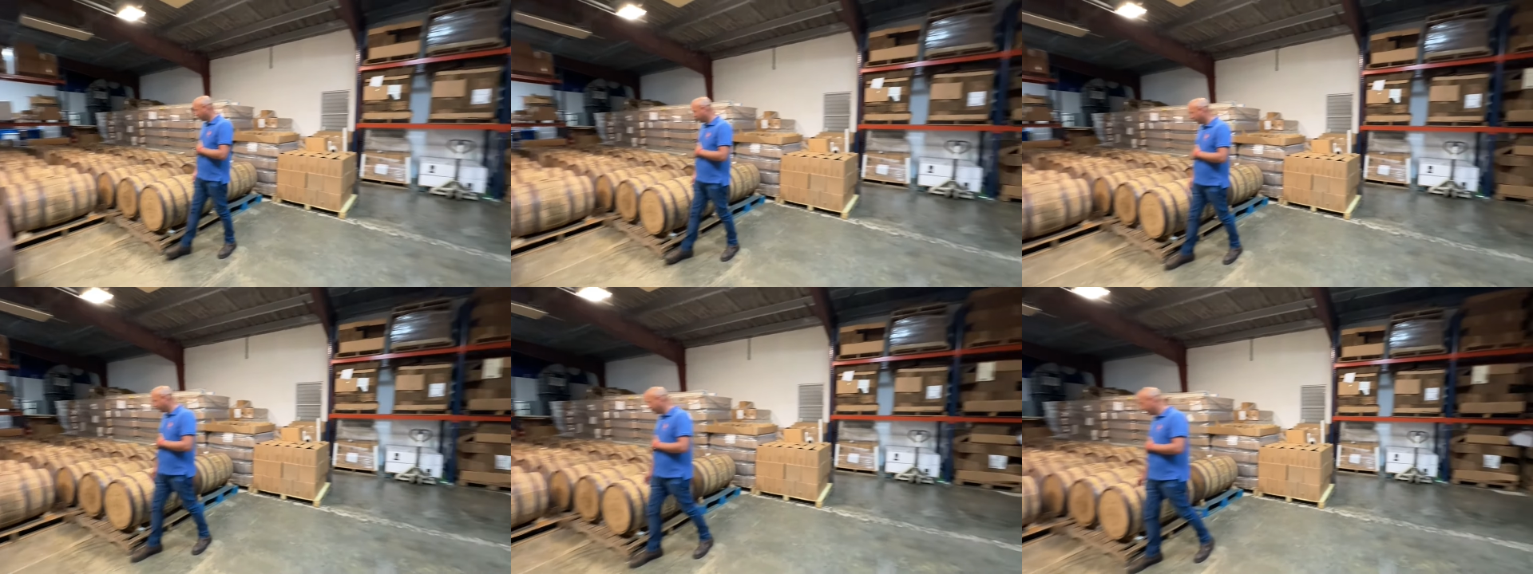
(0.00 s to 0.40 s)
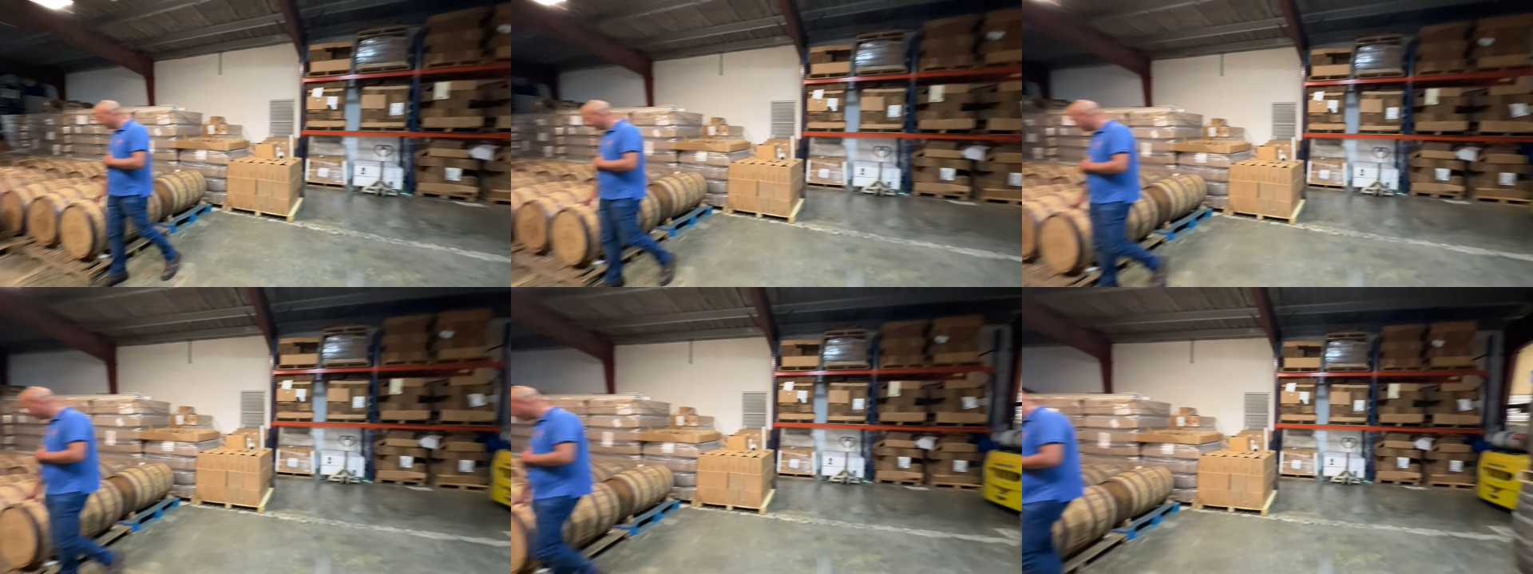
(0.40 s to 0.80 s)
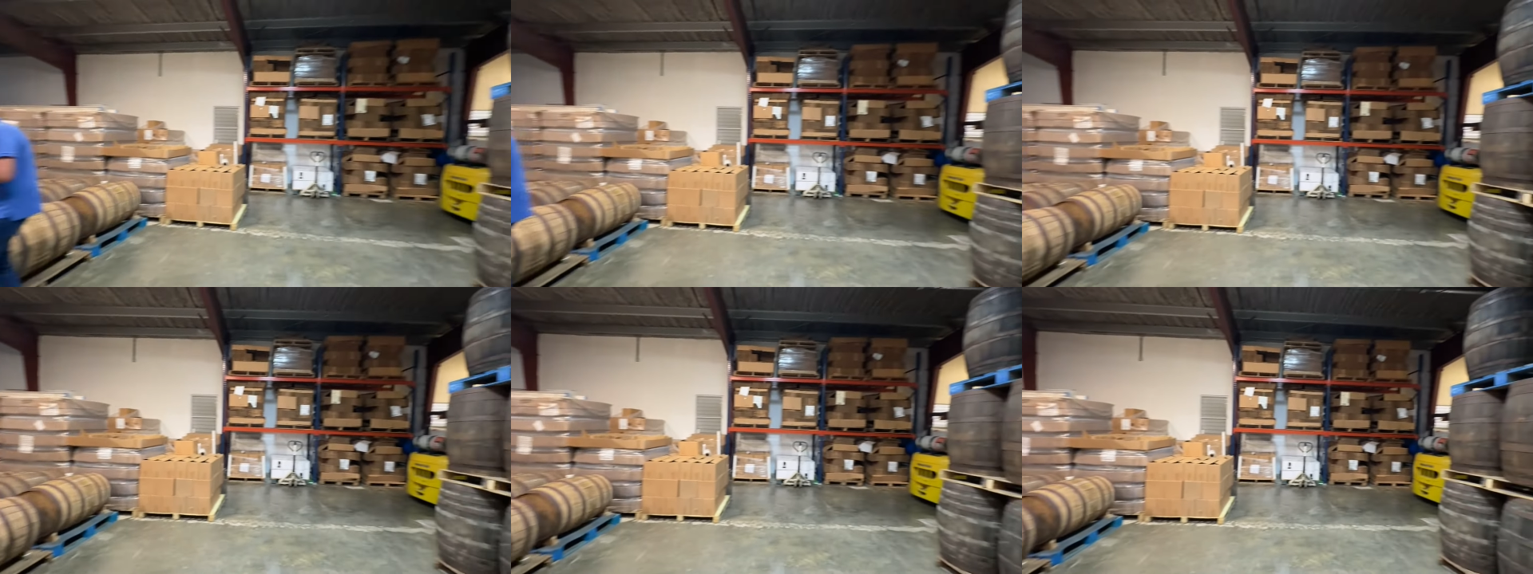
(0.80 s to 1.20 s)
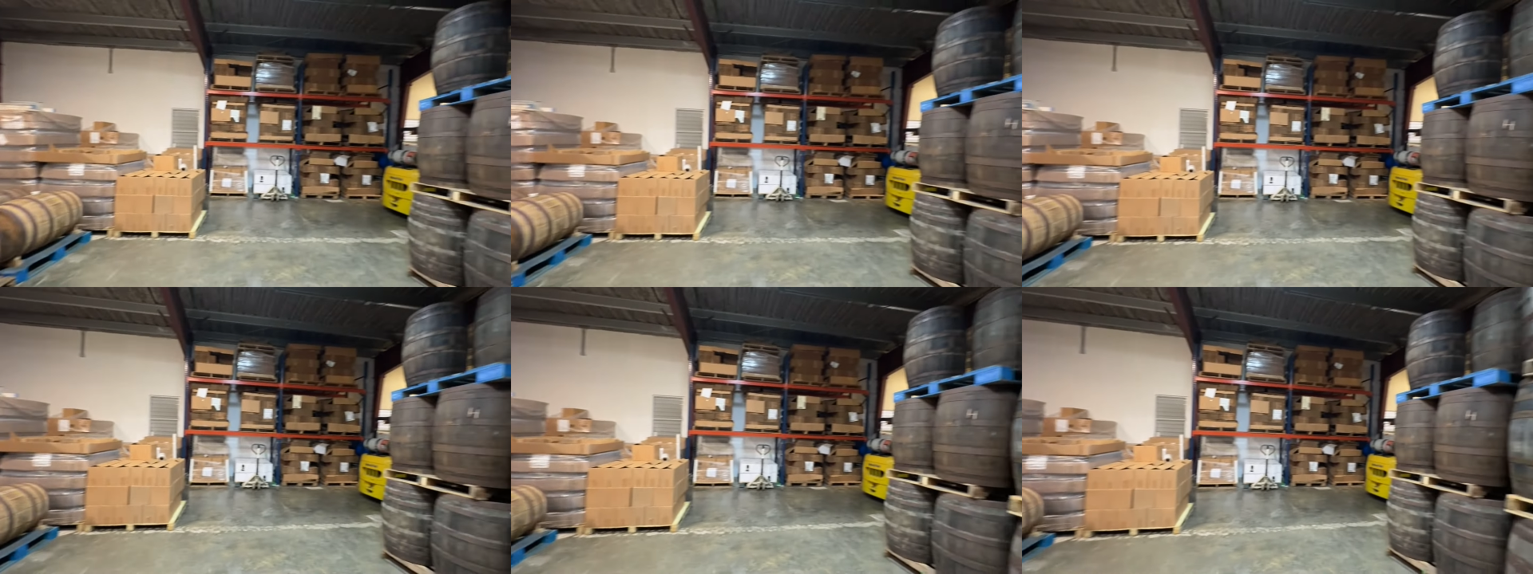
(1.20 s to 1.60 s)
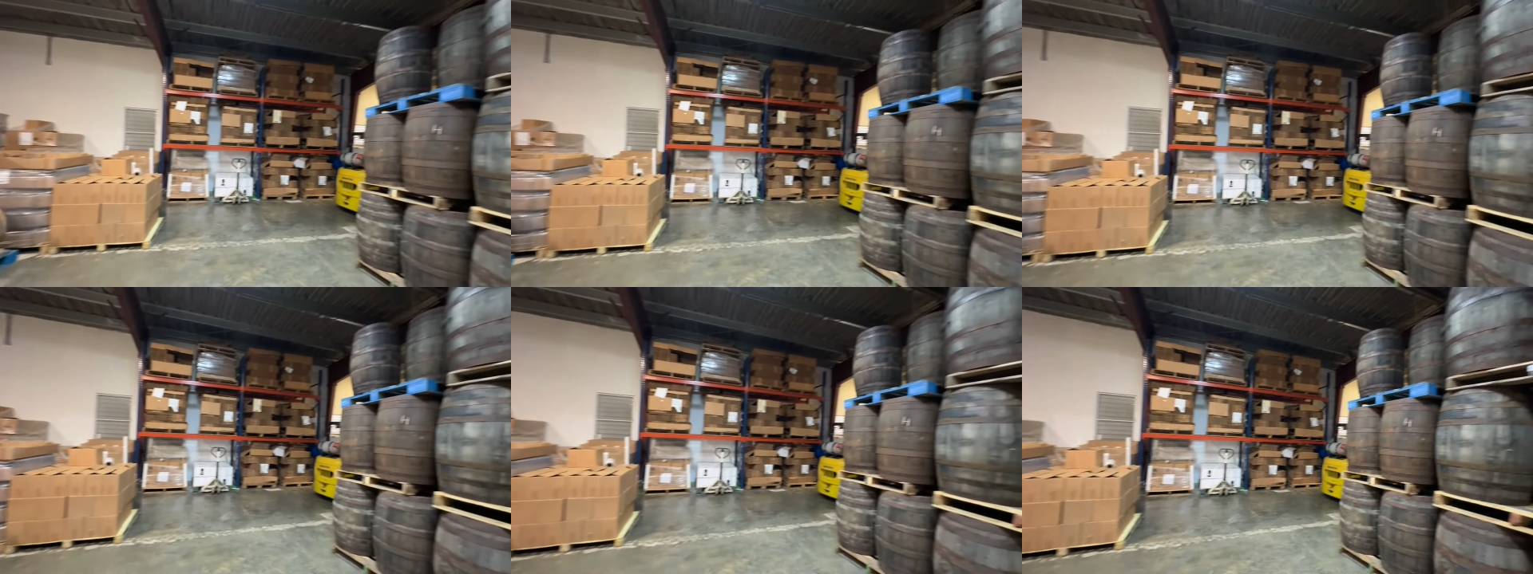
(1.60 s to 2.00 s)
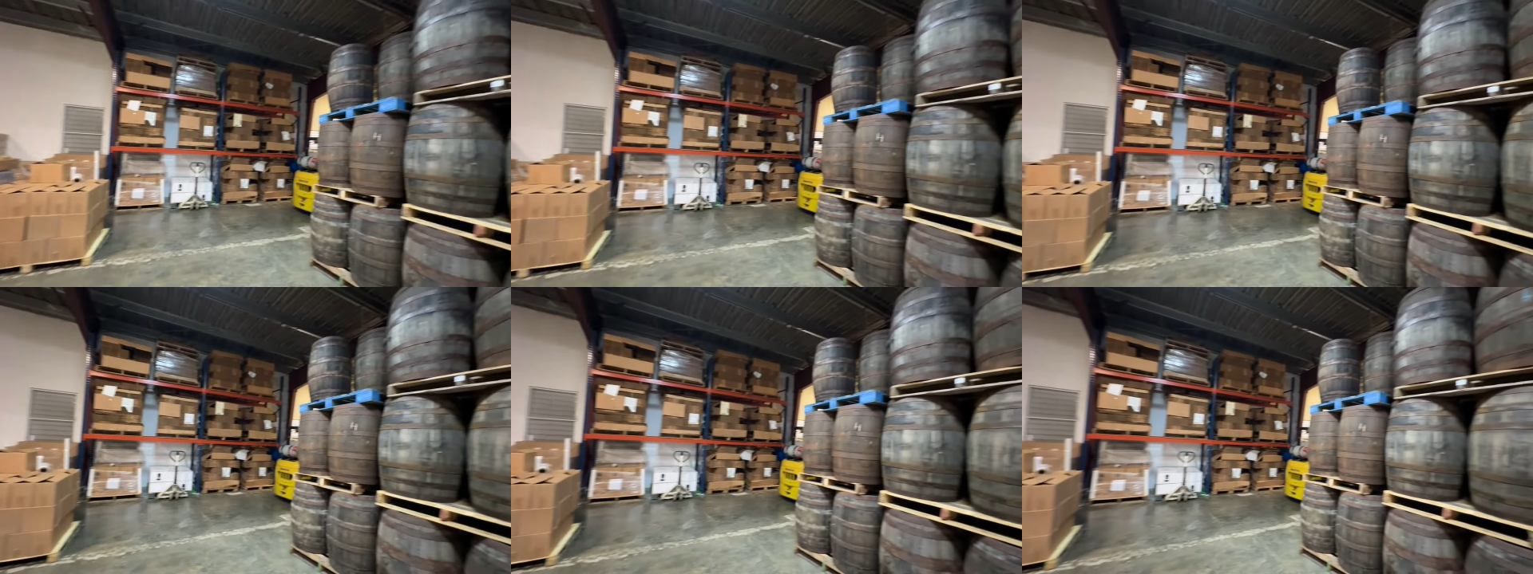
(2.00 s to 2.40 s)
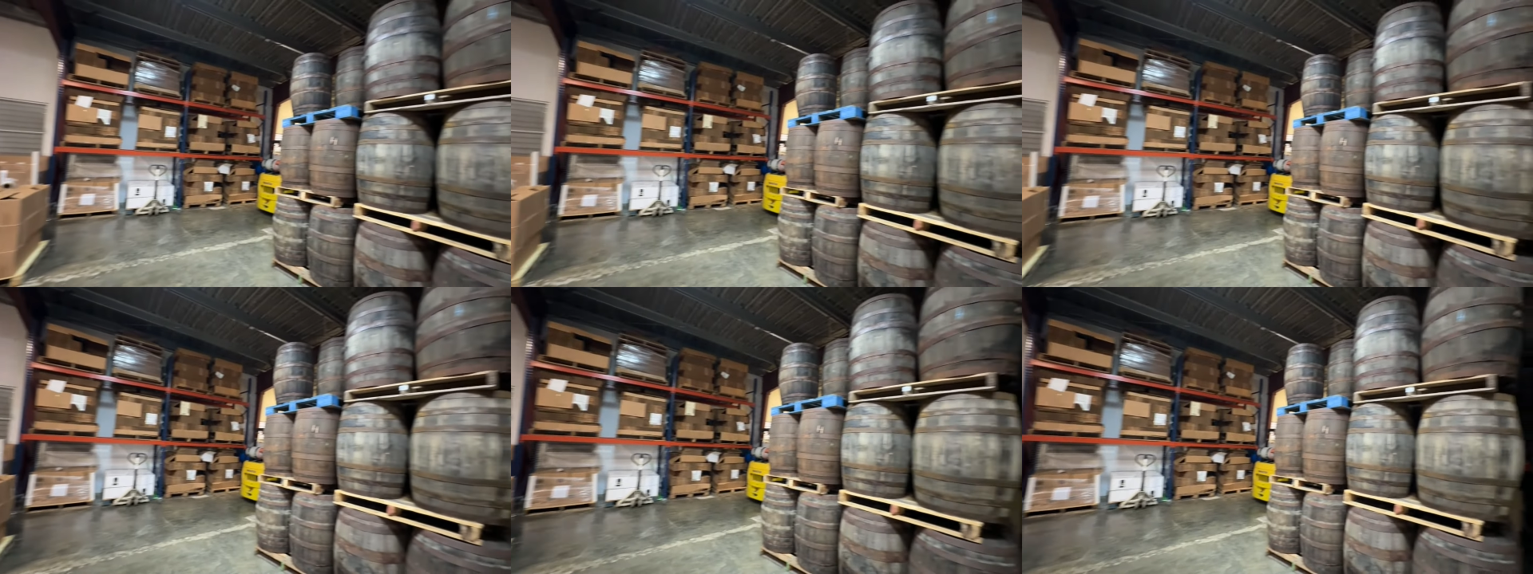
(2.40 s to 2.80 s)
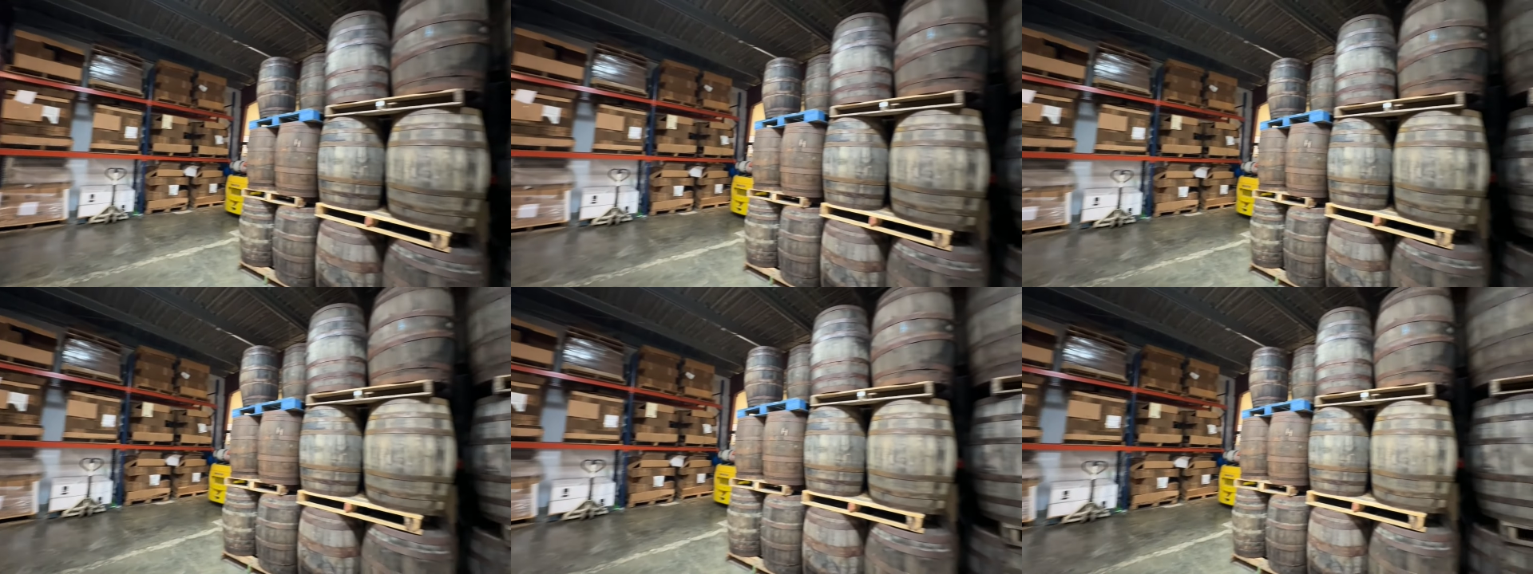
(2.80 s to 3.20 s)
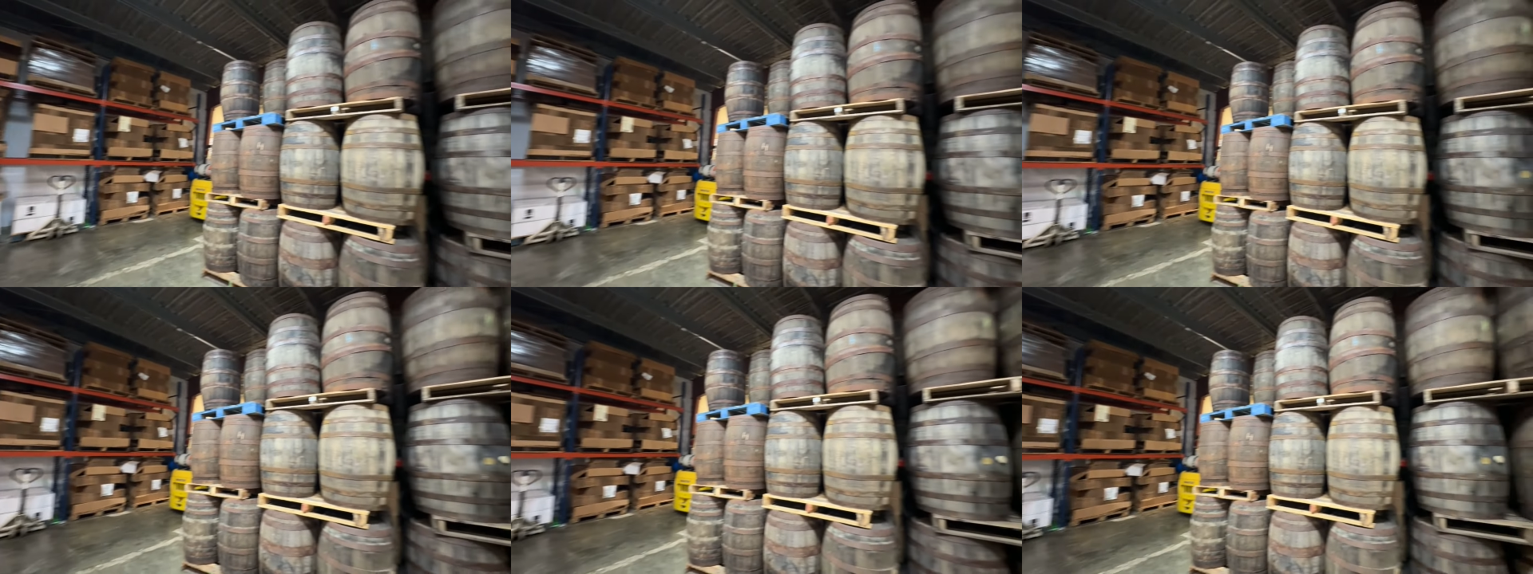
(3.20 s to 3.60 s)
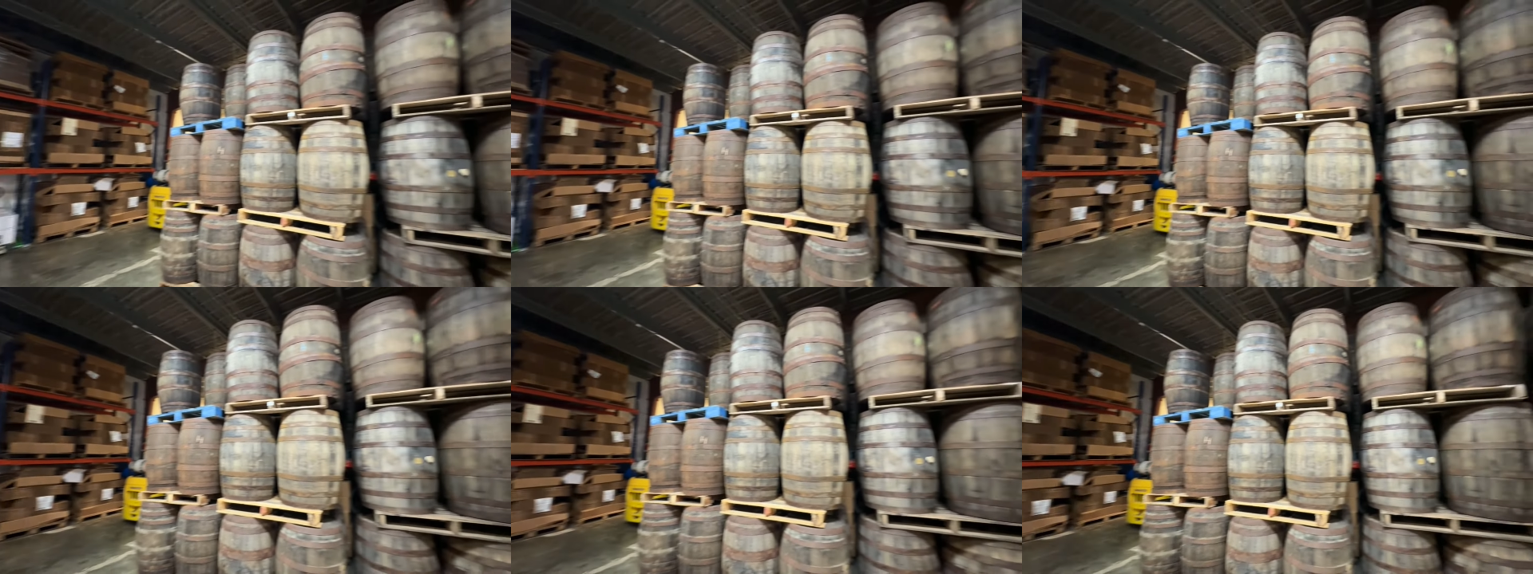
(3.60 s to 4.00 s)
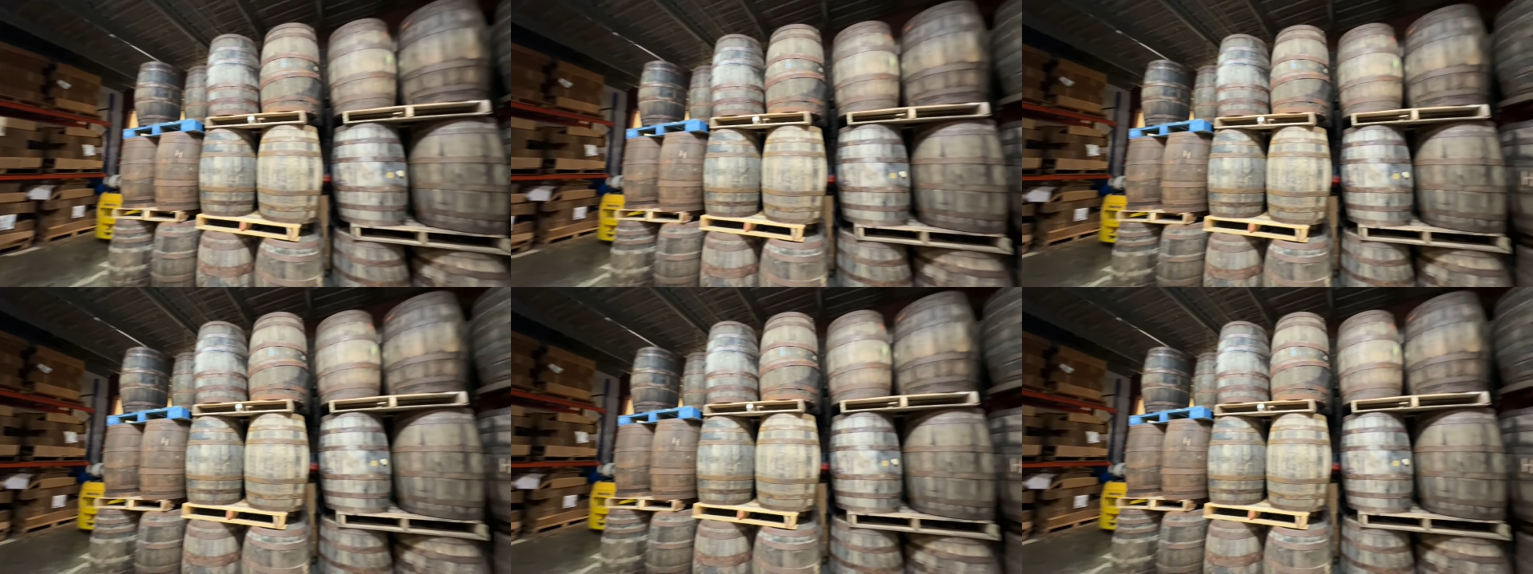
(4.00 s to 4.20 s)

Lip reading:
Nobody's mouth can be seen.